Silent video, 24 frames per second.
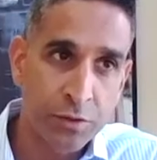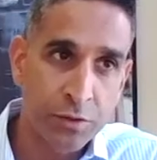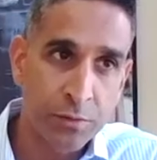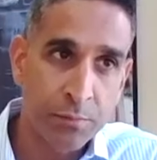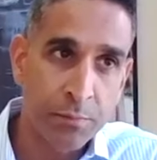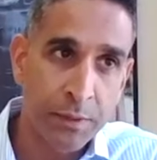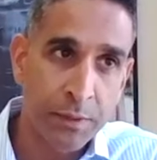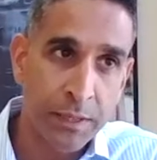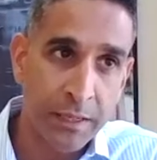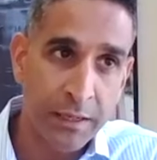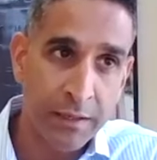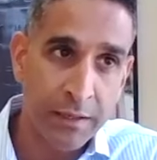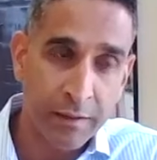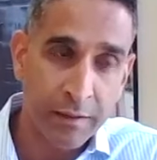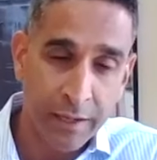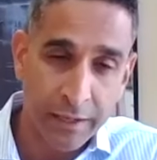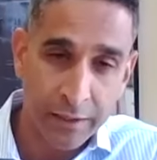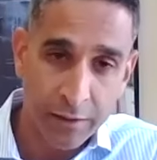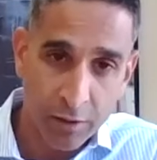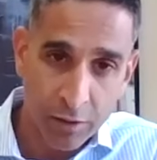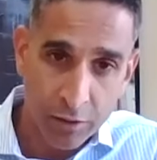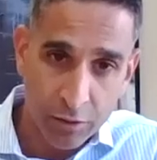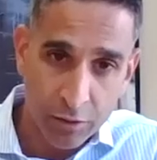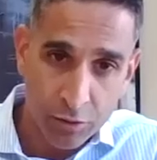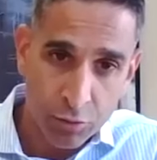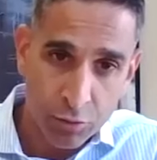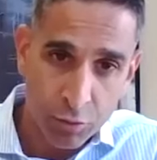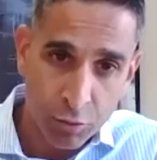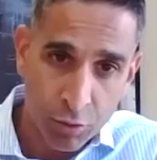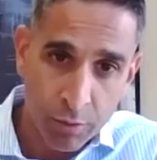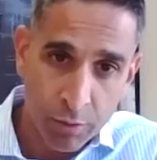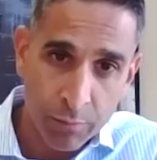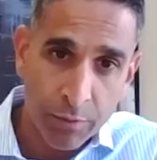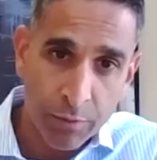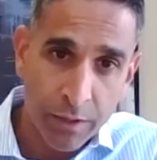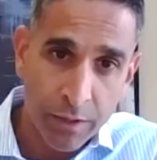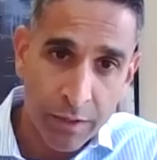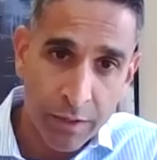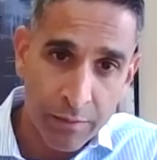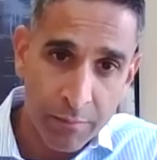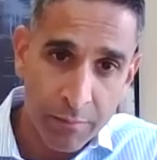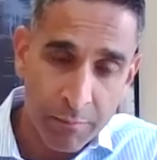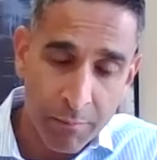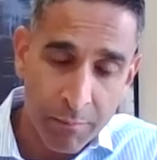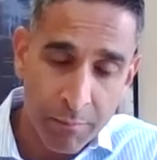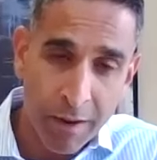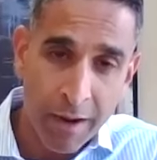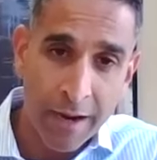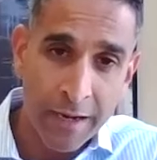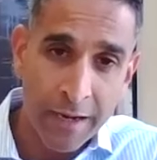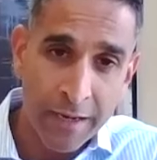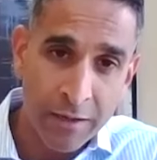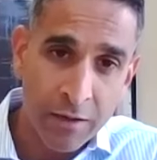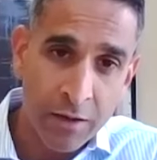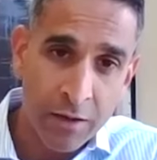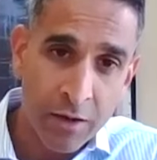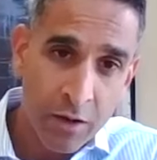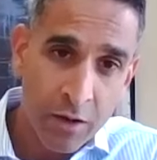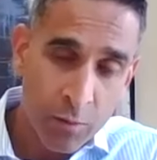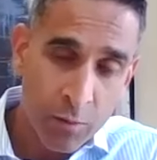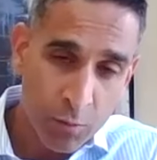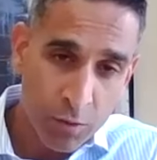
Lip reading: to be like our Torbrit mine,